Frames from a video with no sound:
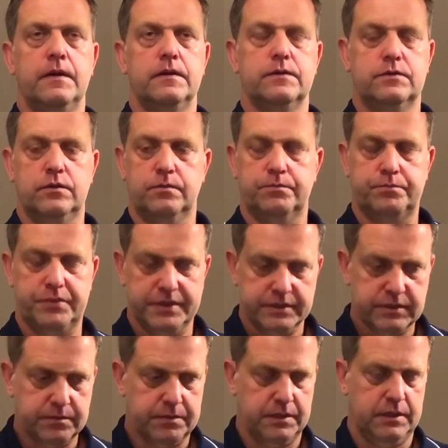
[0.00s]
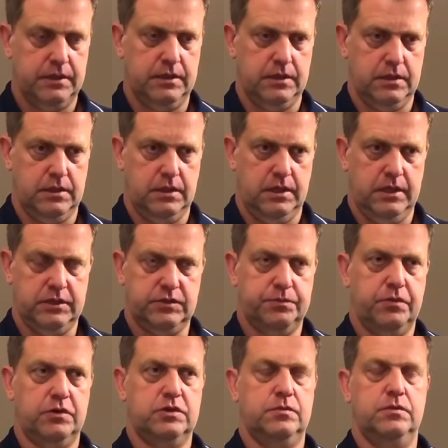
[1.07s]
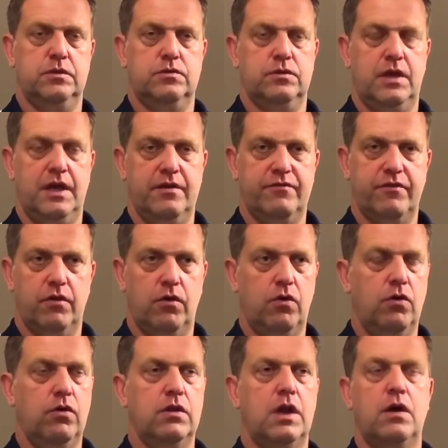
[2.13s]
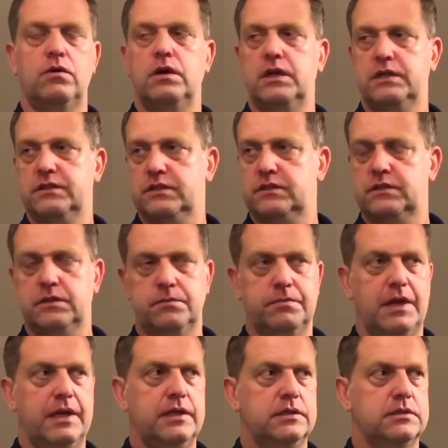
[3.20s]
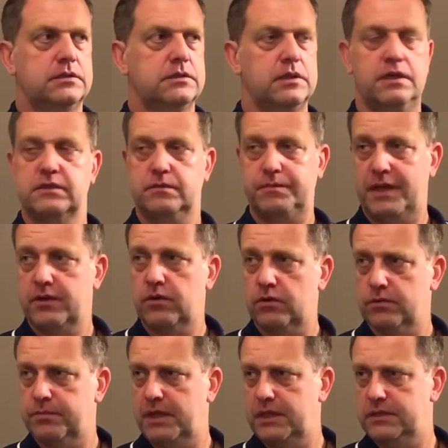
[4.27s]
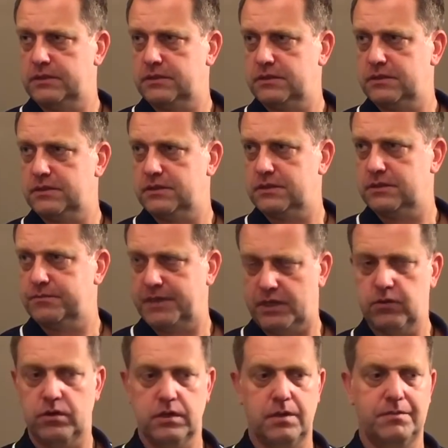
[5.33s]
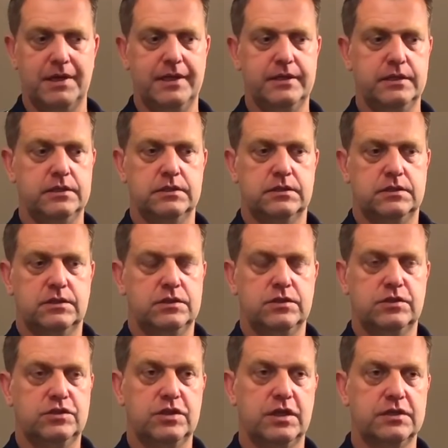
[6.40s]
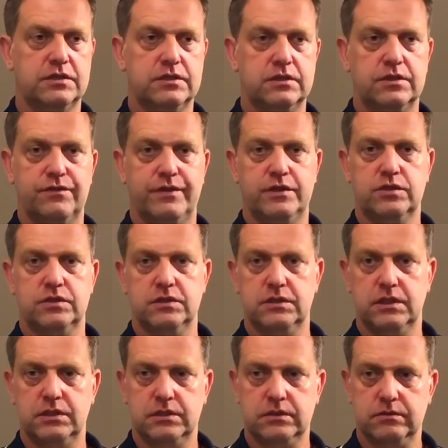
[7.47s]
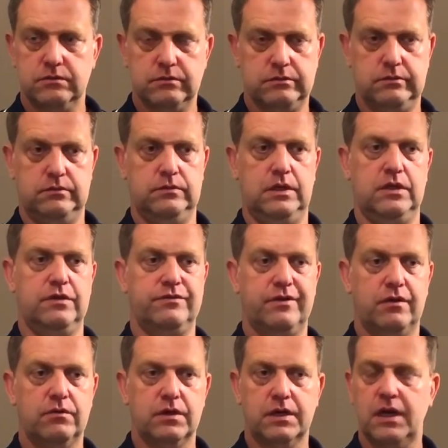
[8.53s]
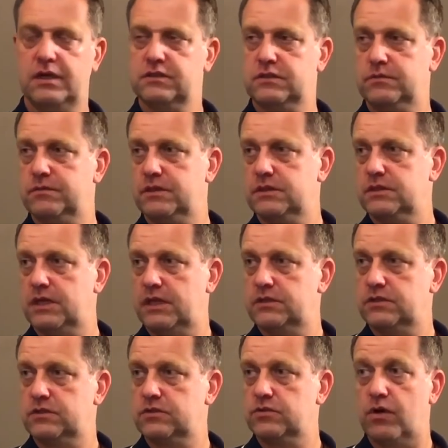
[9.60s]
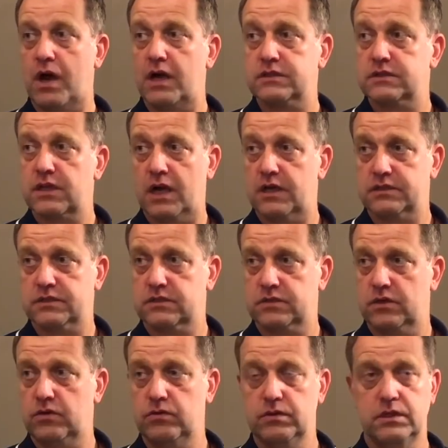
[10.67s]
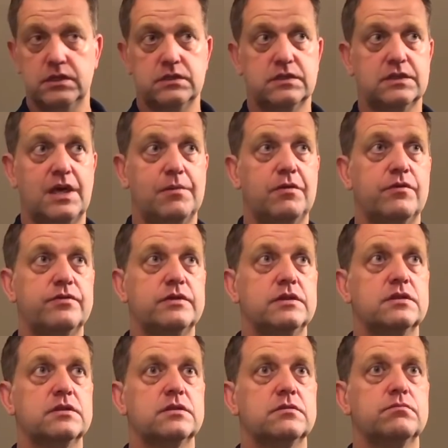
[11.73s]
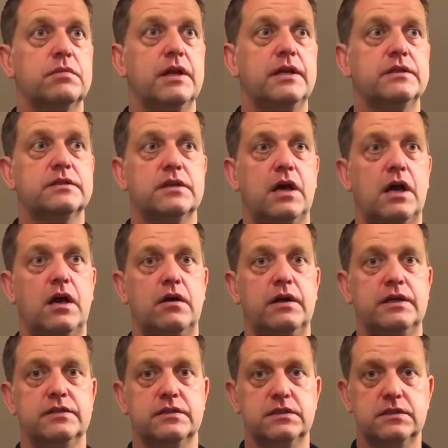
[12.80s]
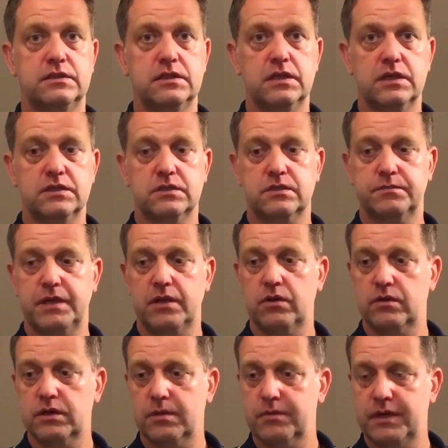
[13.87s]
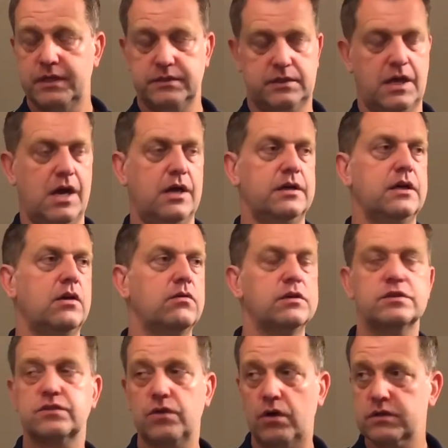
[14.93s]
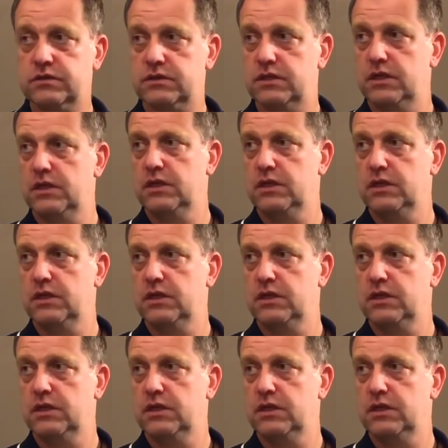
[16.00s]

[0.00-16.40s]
So principally, it's possible to have all our existing blades as a penhold blade, penholder blade. It's just a question that one of our customers has to ask us. So some of these blades are existing as penholder blades, are in our stocks.